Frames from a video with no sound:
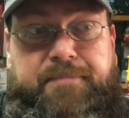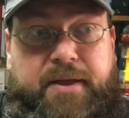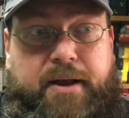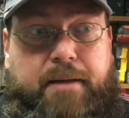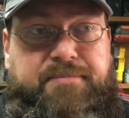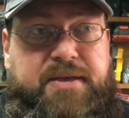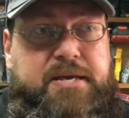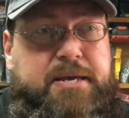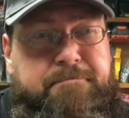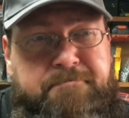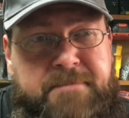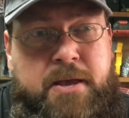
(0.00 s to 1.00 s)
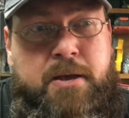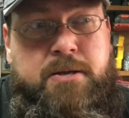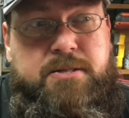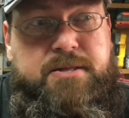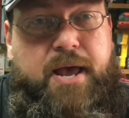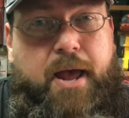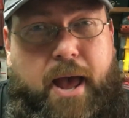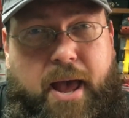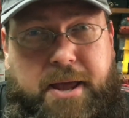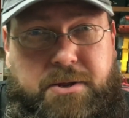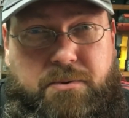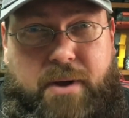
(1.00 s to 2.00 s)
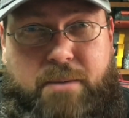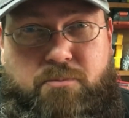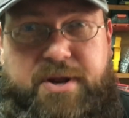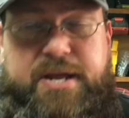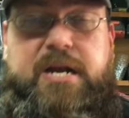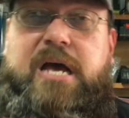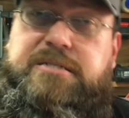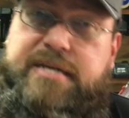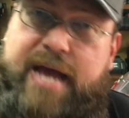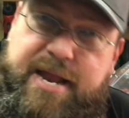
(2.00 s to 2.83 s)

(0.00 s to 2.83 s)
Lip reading: and I'm thinking that I'm recognizing,